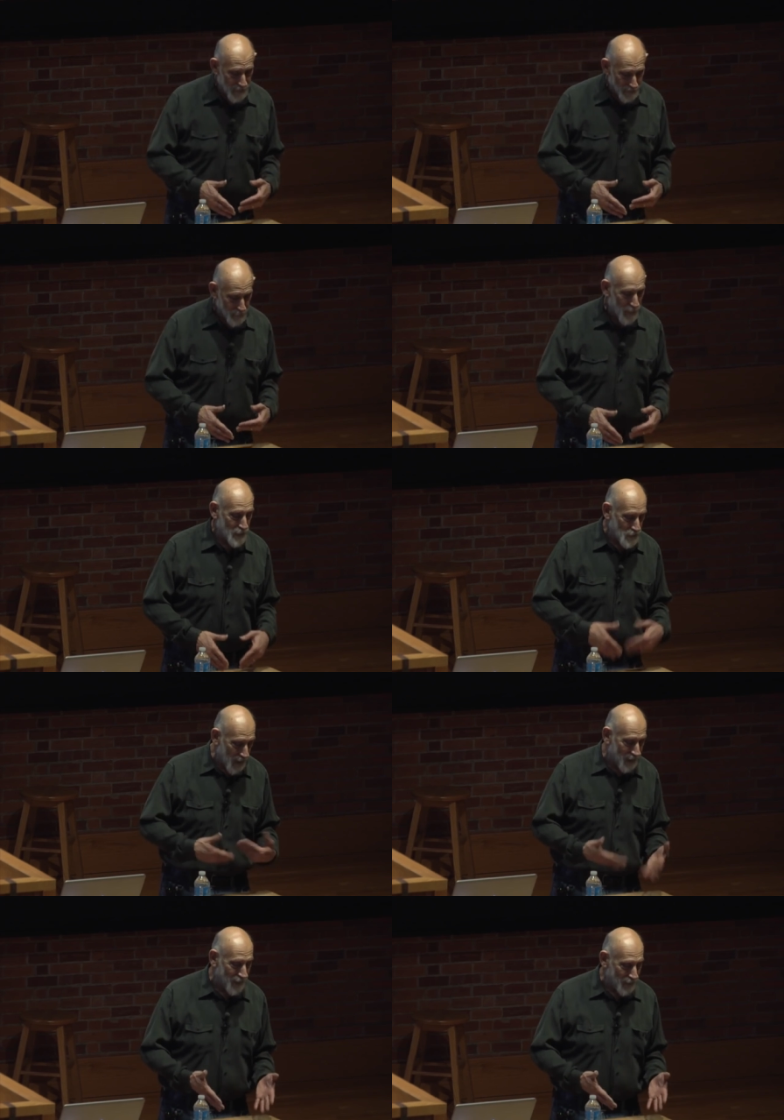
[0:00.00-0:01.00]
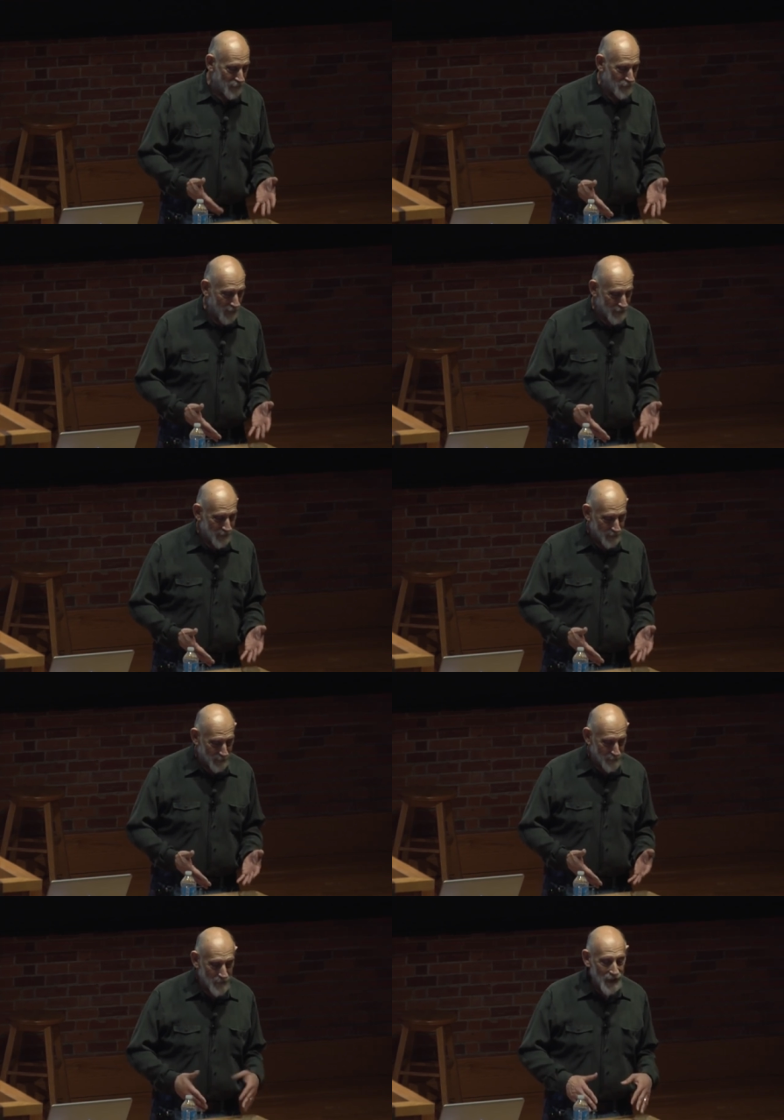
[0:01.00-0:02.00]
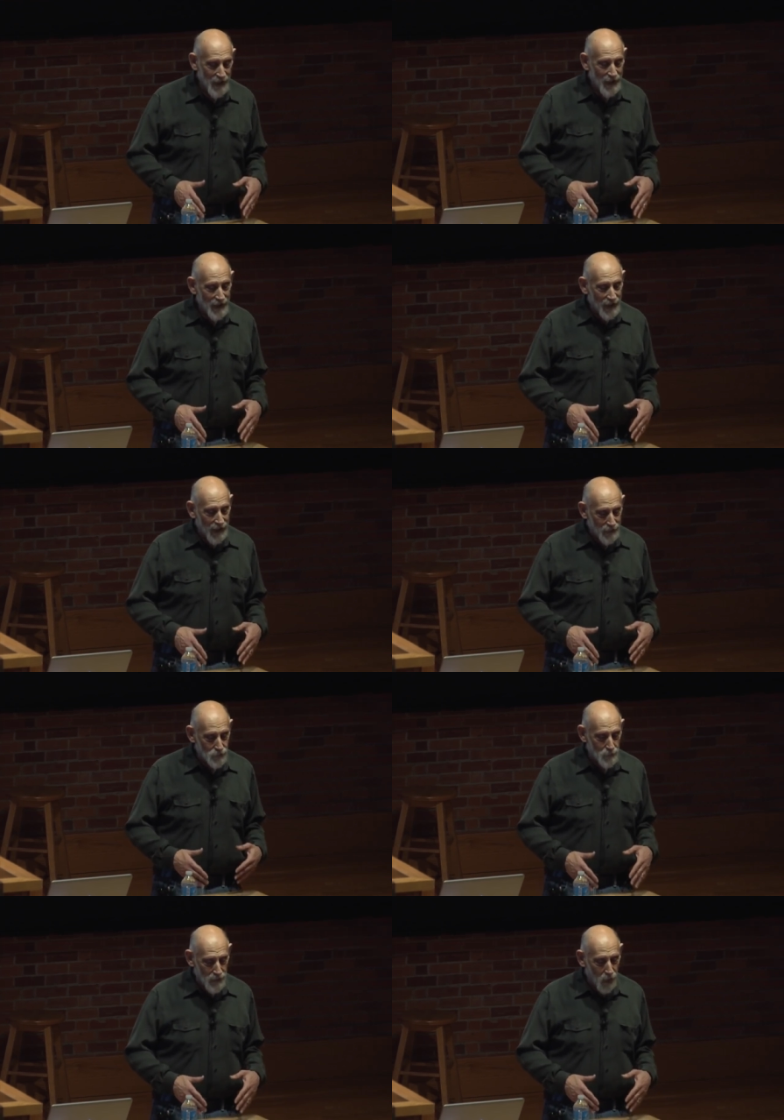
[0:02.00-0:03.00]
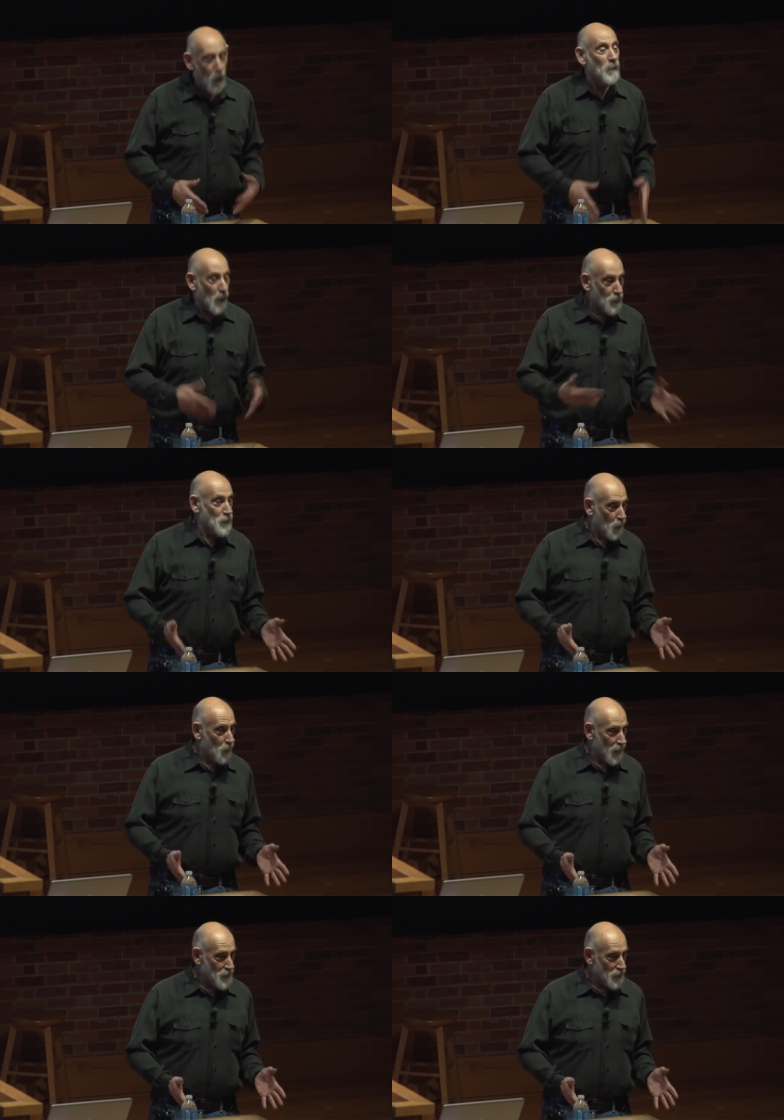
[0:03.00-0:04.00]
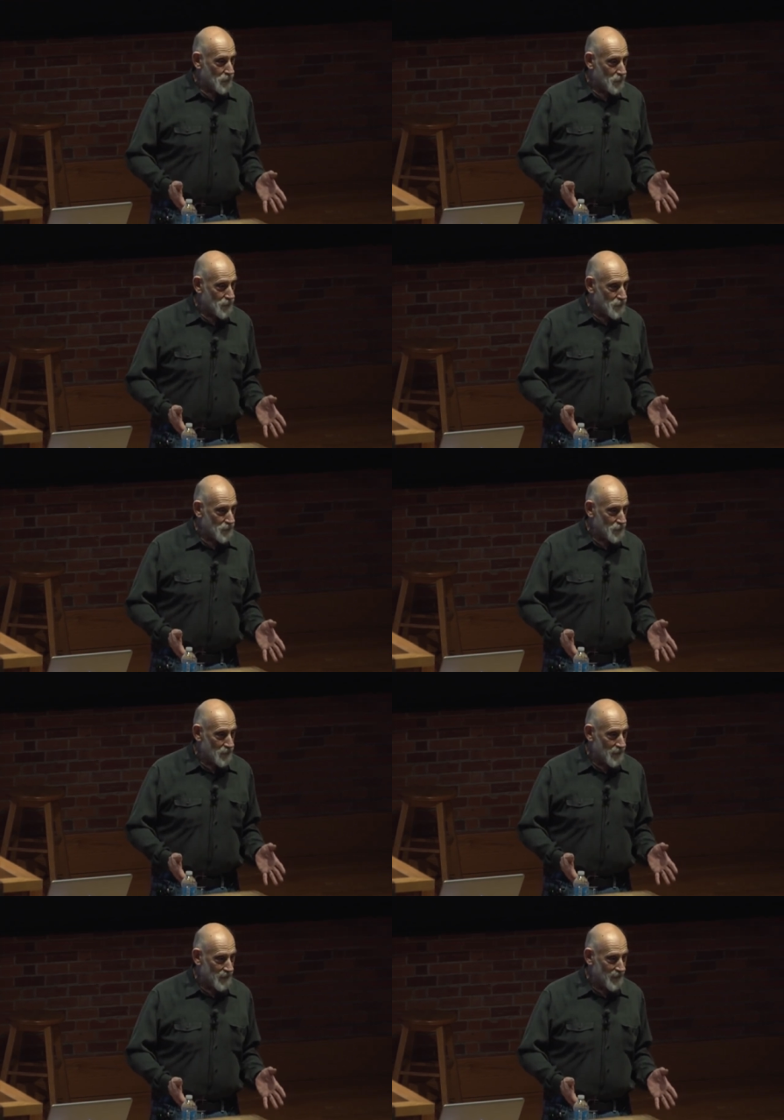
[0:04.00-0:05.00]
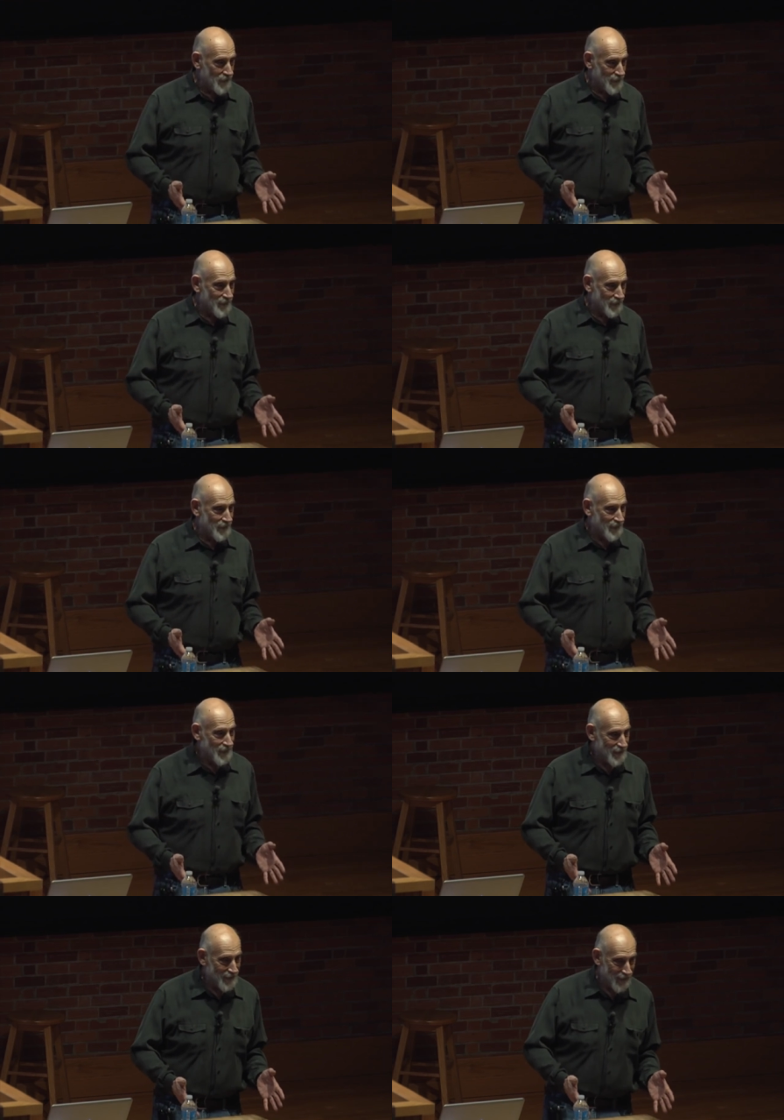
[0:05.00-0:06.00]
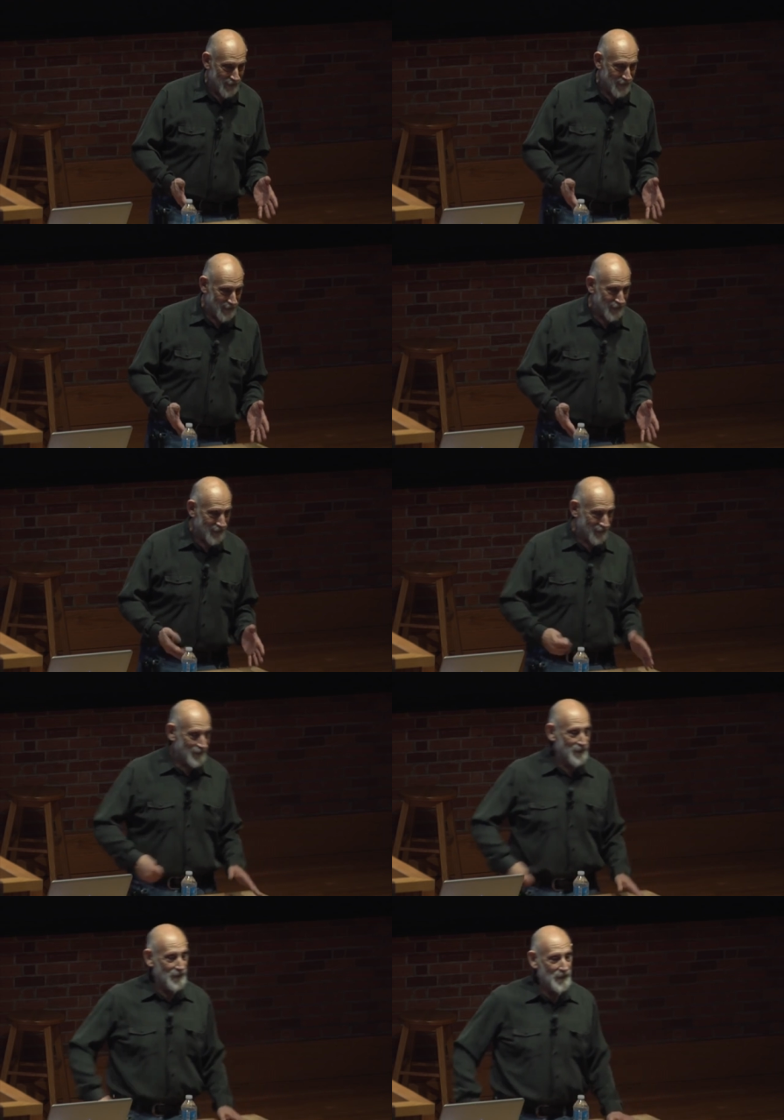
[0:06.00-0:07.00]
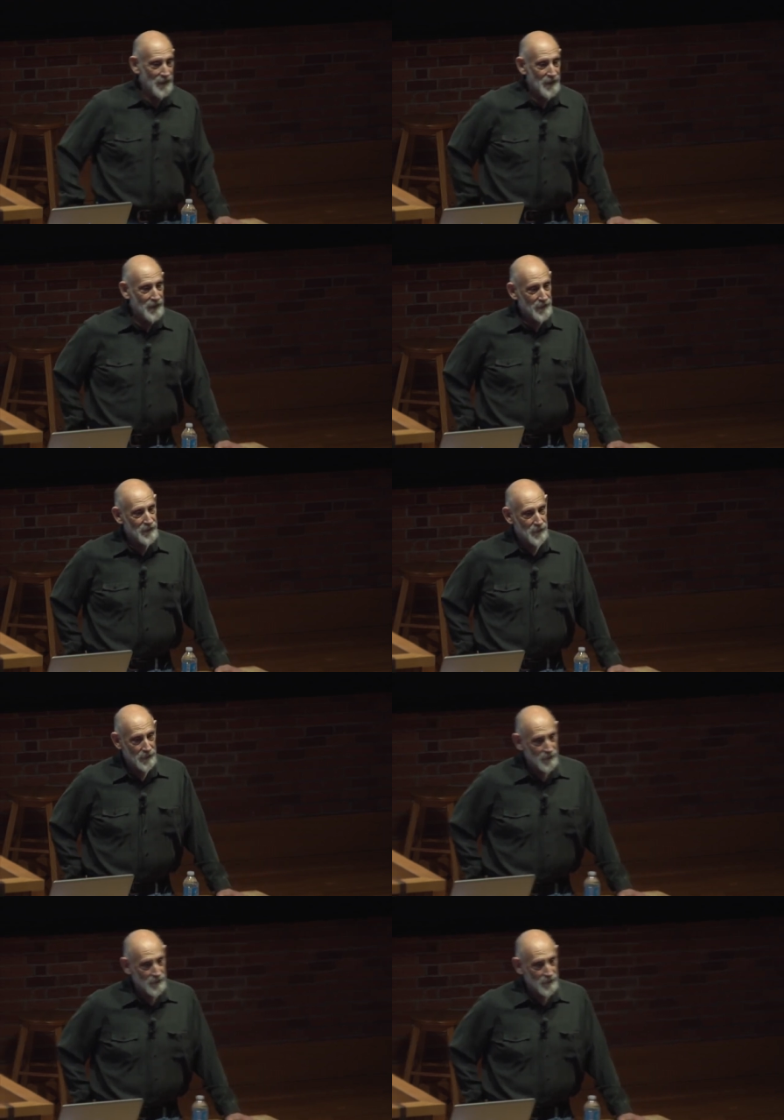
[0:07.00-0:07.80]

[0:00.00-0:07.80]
you might say, is that um, entropy almost always increases. Uh, so